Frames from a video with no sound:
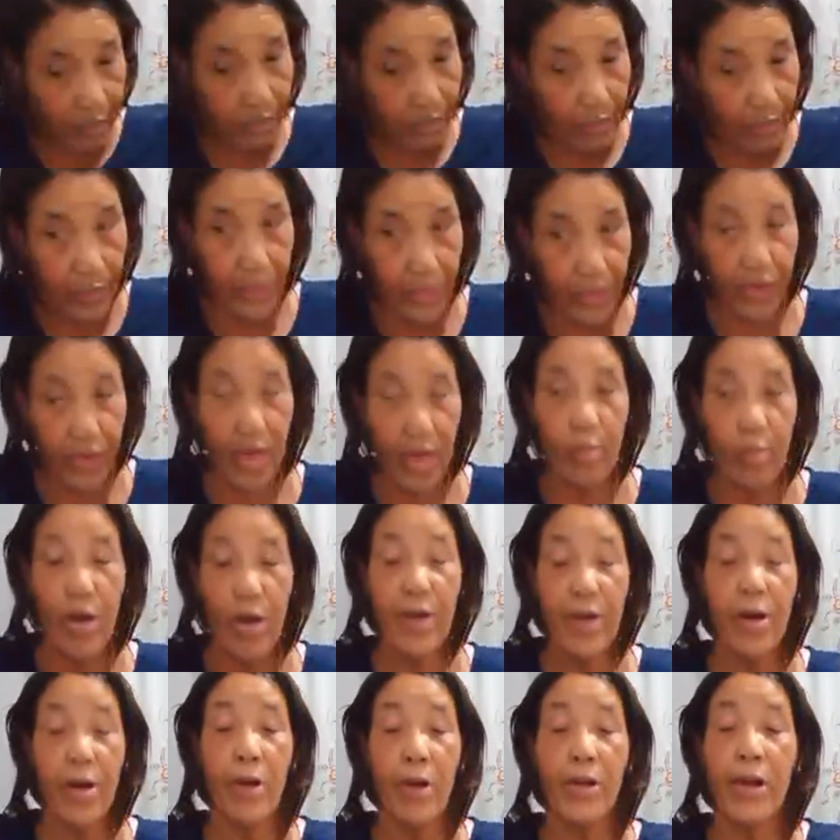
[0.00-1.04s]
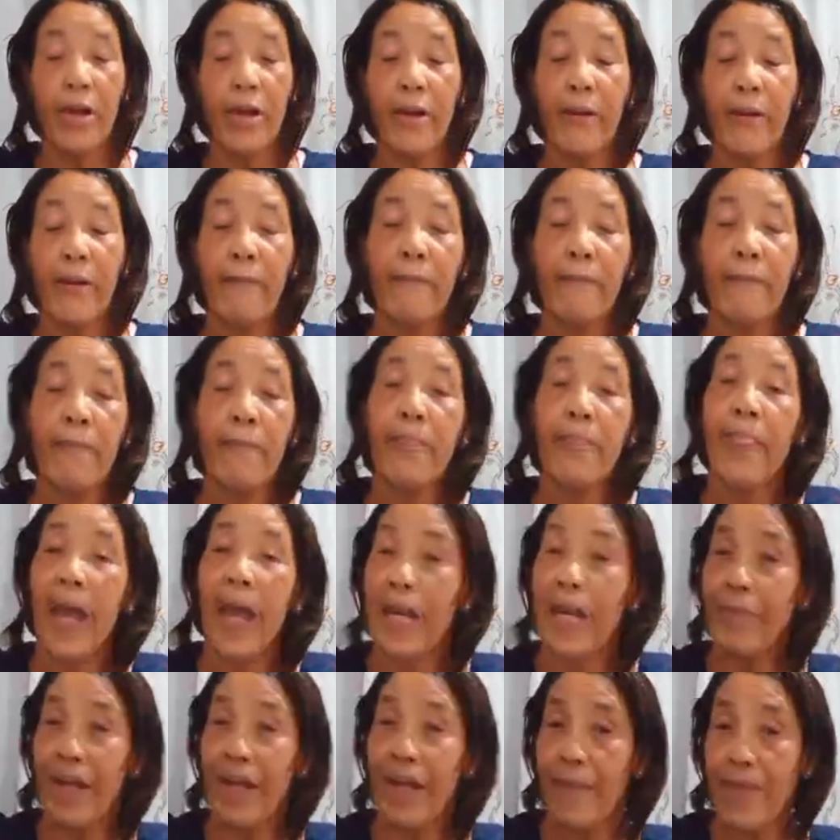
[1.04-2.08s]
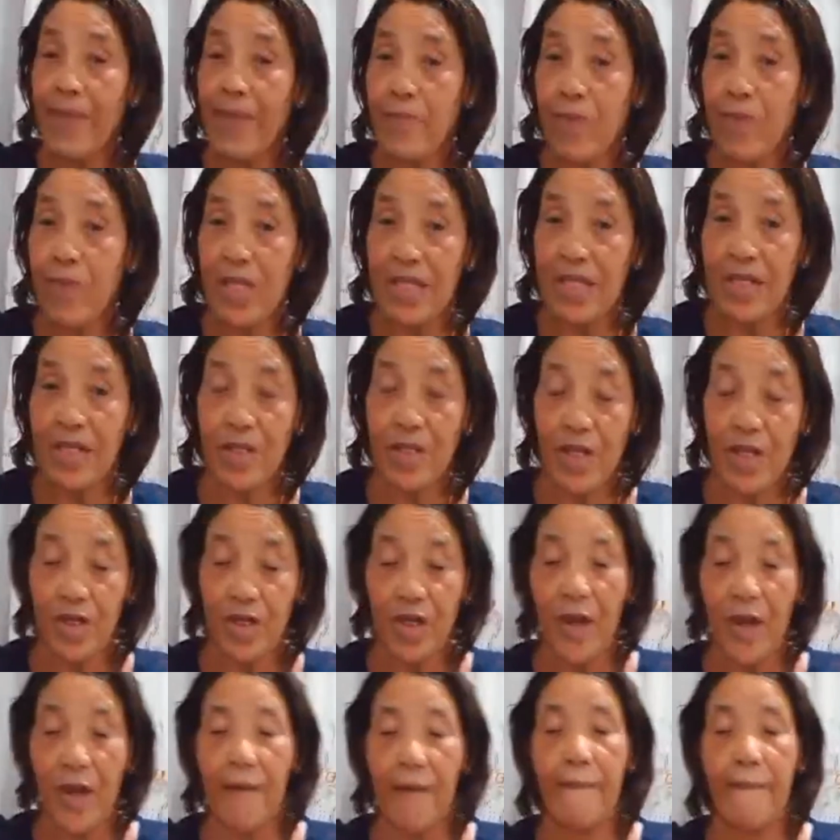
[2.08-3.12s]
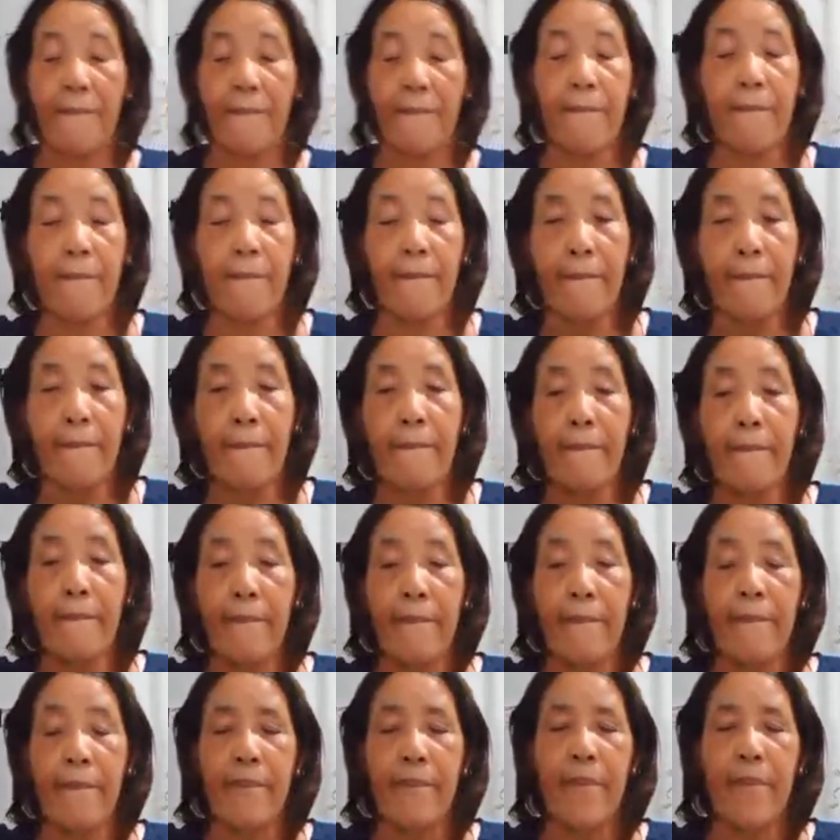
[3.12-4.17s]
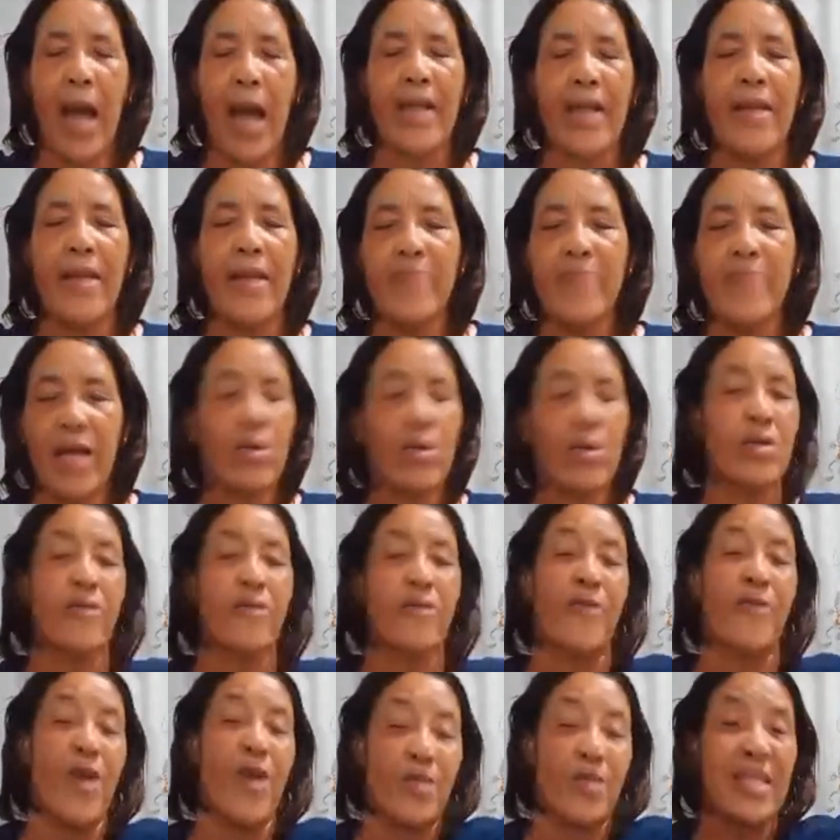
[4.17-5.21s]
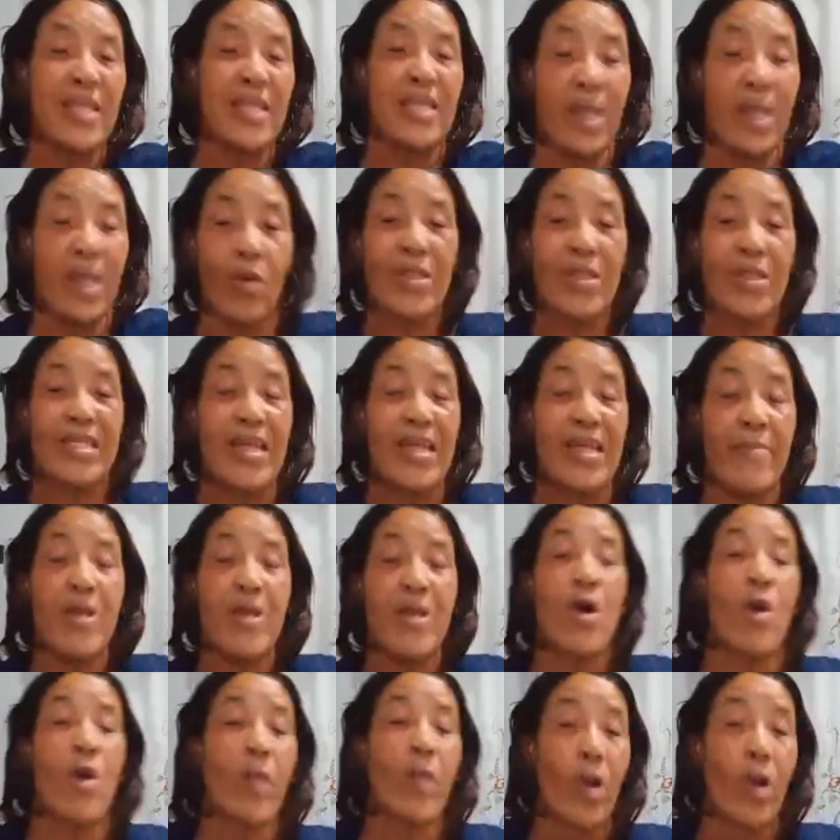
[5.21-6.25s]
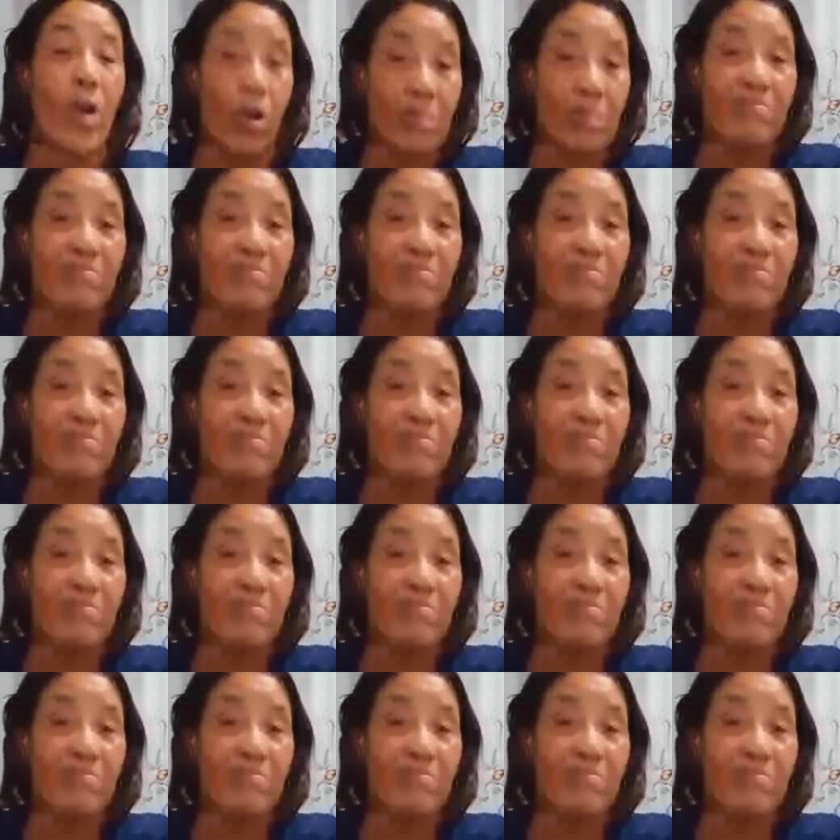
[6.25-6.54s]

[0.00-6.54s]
So they went down there and they had a big presentation. And the first mistake was naming her without